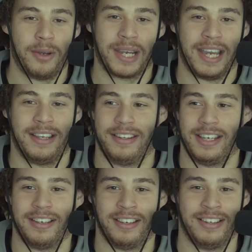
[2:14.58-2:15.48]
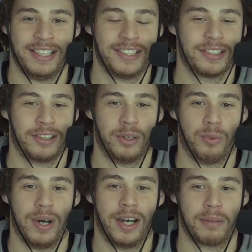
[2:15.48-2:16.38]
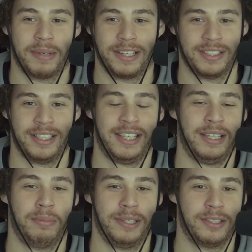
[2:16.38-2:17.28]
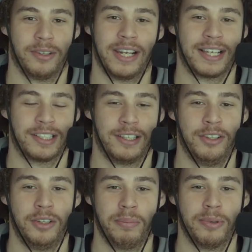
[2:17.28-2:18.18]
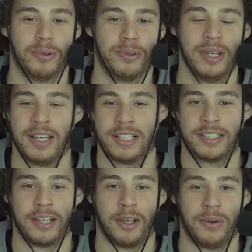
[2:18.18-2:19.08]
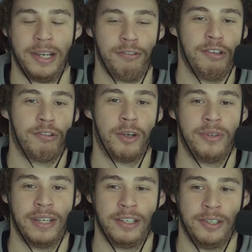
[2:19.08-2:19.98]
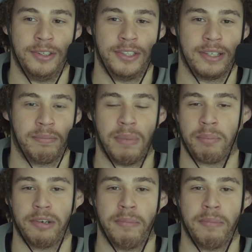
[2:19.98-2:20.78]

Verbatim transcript: okay, the, this isn't going to work because the heap is non-executable. So it rewrote it using memory